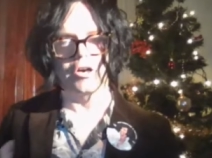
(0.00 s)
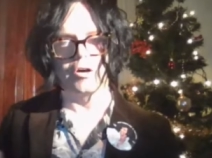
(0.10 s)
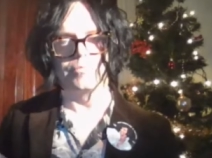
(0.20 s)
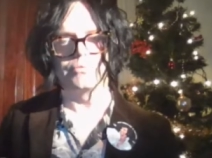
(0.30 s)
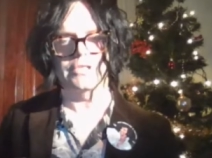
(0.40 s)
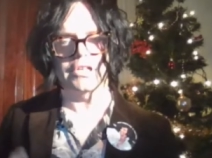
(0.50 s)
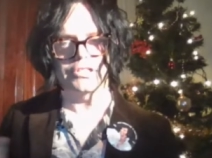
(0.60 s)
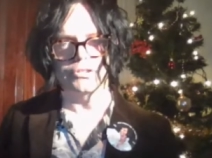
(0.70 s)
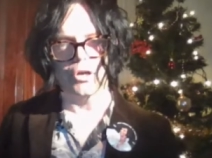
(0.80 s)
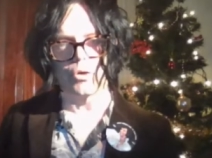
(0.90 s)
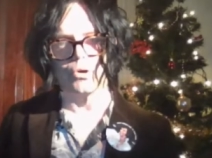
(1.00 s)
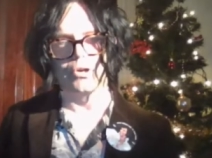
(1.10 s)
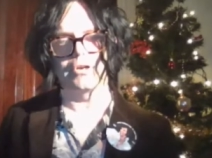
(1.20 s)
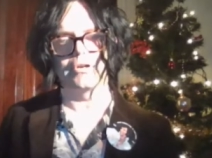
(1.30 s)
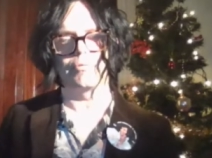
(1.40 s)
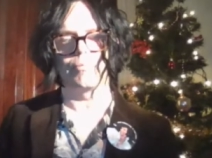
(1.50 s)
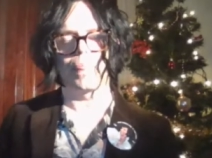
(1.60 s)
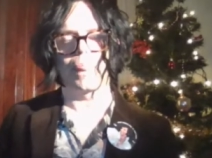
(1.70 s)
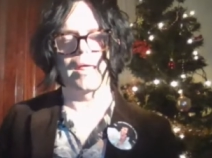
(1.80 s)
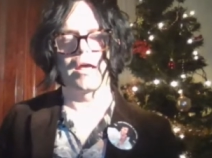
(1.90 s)
comes, I shall know her."
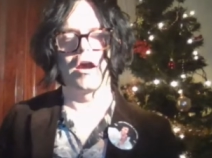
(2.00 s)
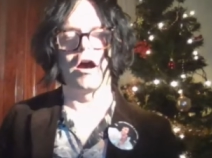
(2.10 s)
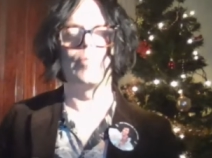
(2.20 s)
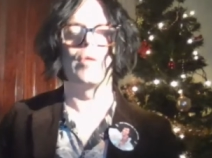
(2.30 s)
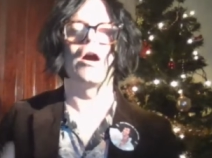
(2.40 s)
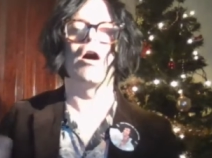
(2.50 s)
On my